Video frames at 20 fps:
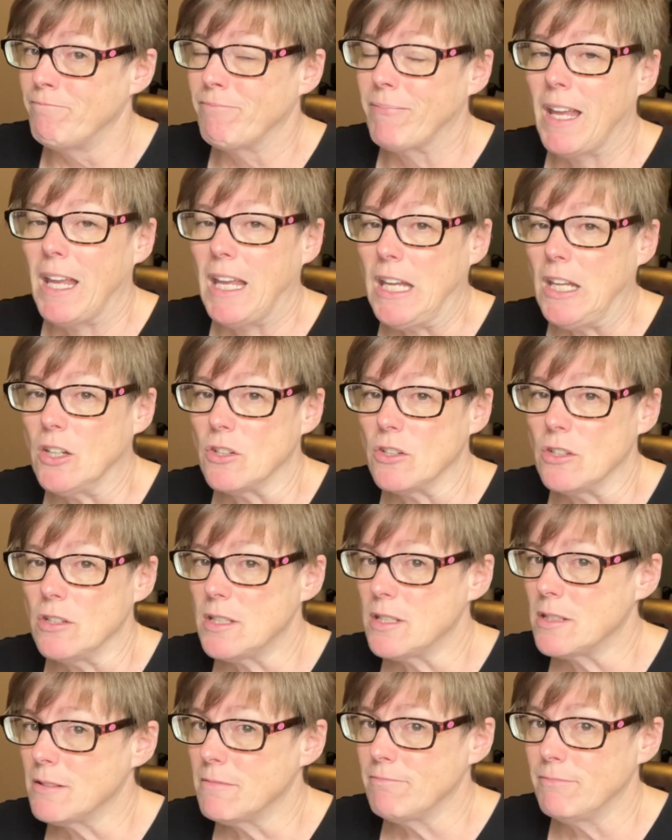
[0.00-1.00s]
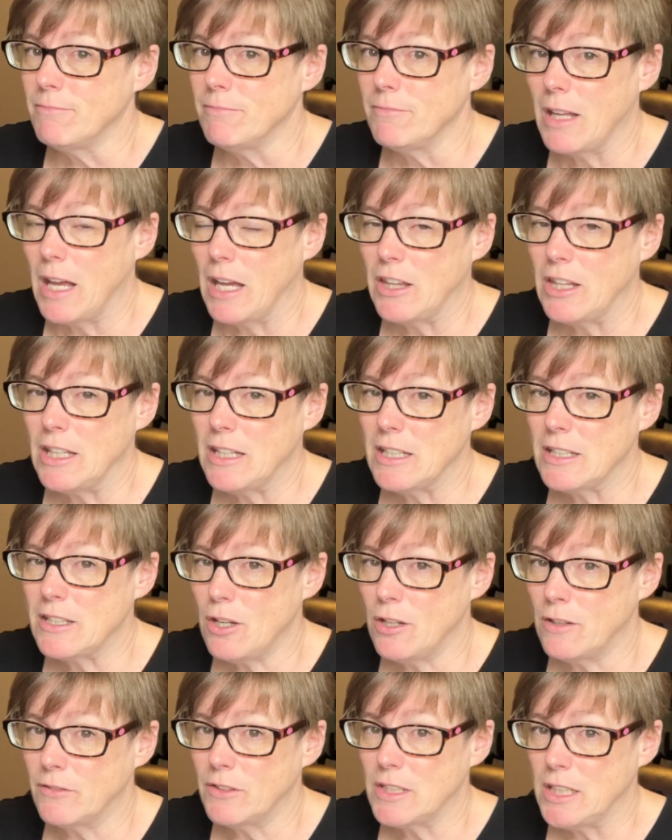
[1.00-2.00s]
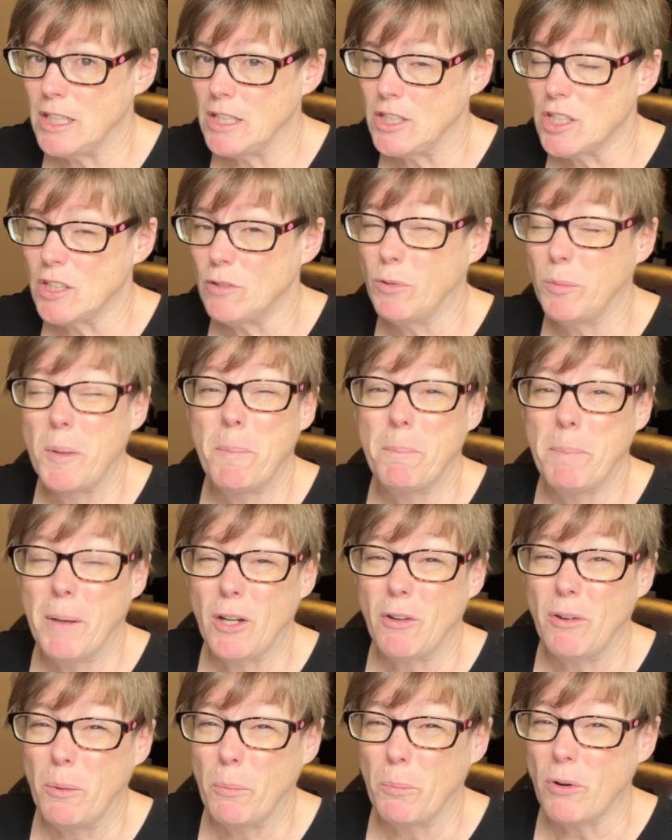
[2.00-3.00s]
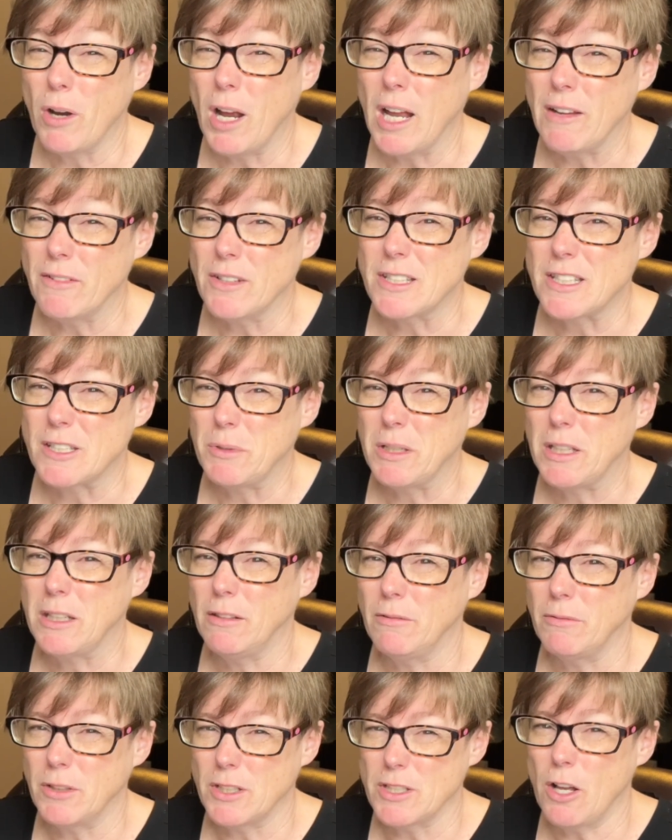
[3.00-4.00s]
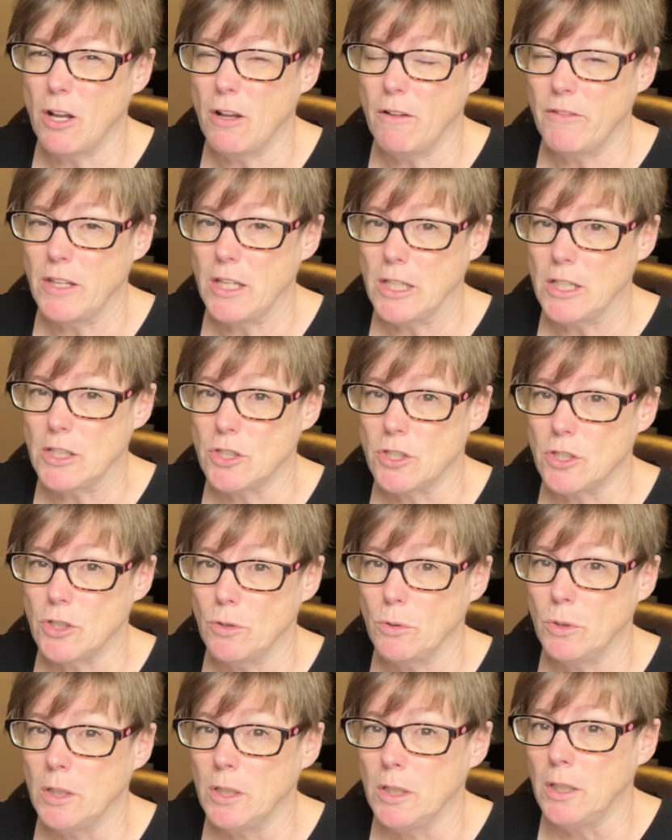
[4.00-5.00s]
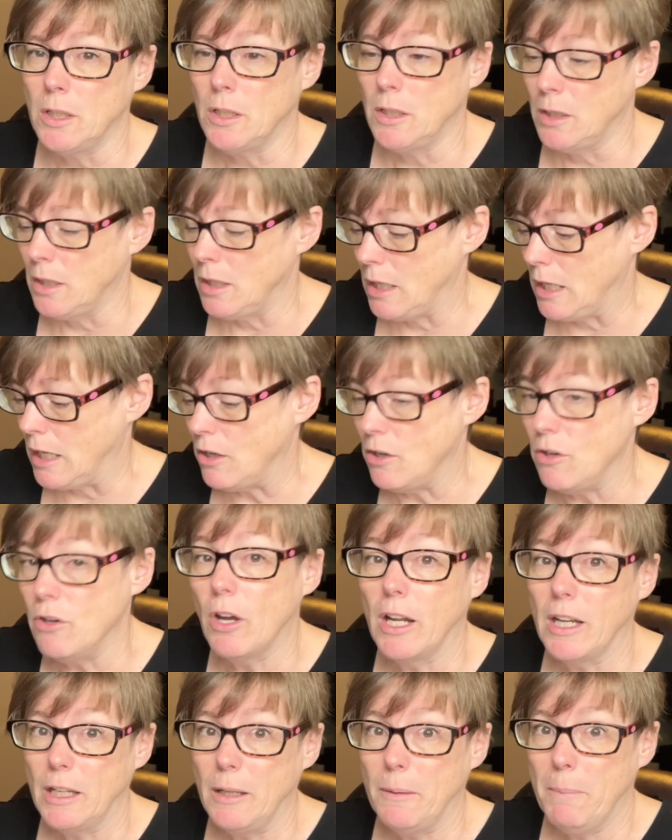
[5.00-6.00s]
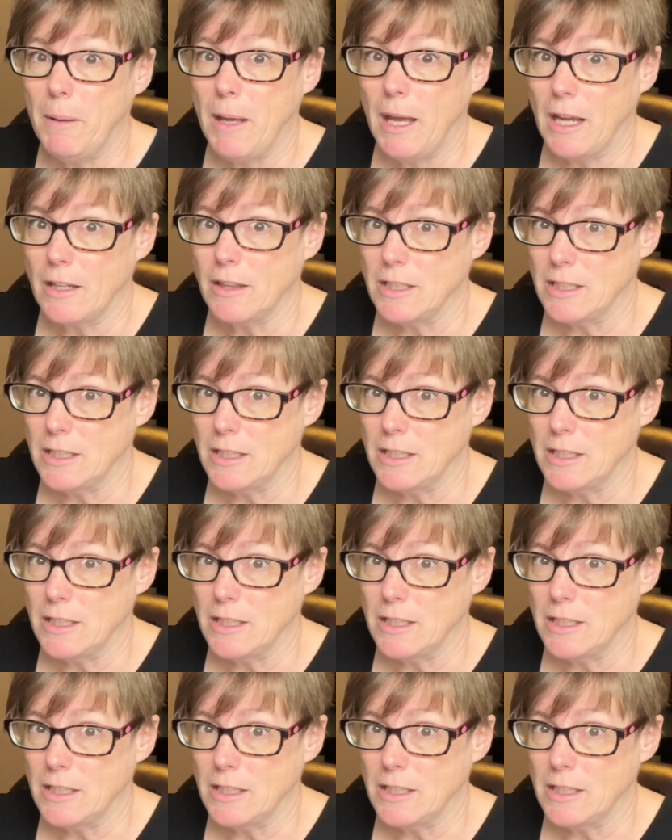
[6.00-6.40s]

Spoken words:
Hey, nurse, I think this conversation will be better in private so we can resolve the issue and not impact the